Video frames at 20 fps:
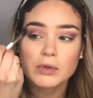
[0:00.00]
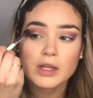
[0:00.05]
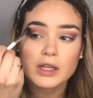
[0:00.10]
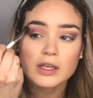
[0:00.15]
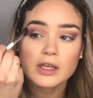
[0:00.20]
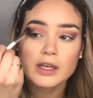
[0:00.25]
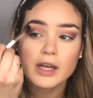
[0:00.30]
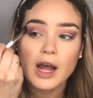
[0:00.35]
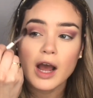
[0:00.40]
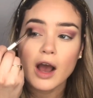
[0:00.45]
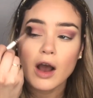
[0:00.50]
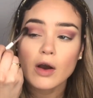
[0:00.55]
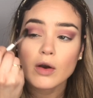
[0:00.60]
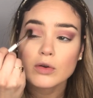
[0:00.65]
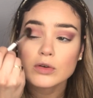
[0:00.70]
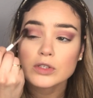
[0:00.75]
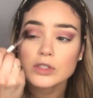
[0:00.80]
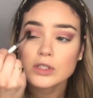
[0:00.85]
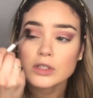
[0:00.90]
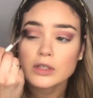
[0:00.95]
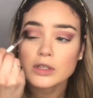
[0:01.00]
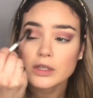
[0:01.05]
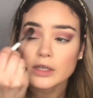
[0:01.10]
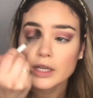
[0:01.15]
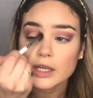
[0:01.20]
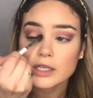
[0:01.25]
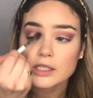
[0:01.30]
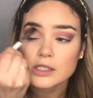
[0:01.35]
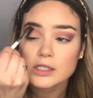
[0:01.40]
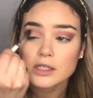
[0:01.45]
blended out
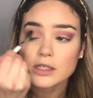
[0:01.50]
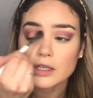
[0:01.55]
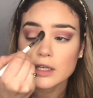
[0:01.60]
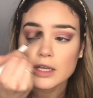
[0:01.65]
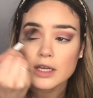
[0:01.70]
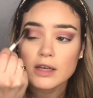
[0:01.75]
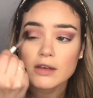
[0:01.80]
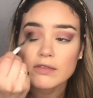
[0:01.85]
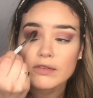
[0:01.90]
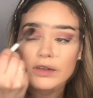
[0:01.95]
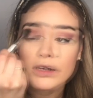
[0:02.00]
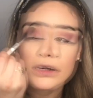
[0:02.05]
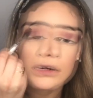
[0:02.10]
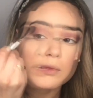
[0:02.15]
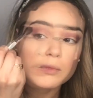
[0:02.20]
nice and even.